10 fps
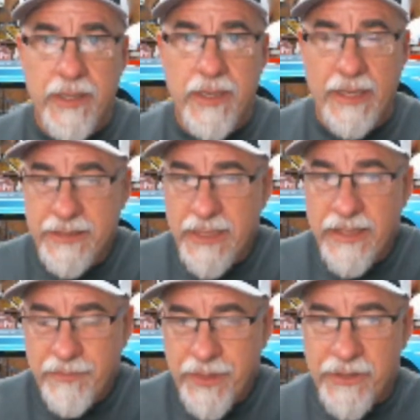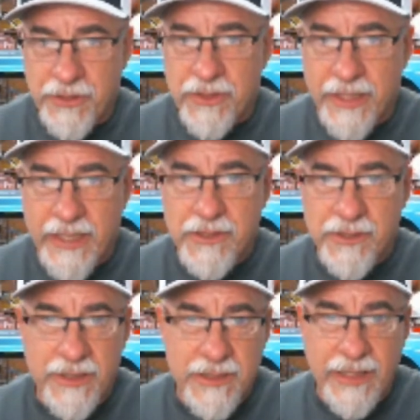I send him pictures
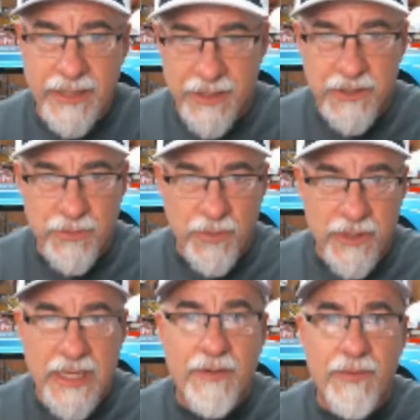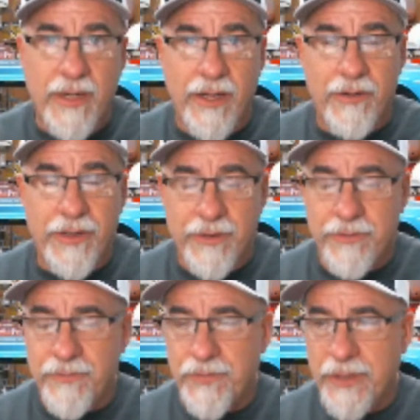occasionally and say, this is where it's at right now, you know?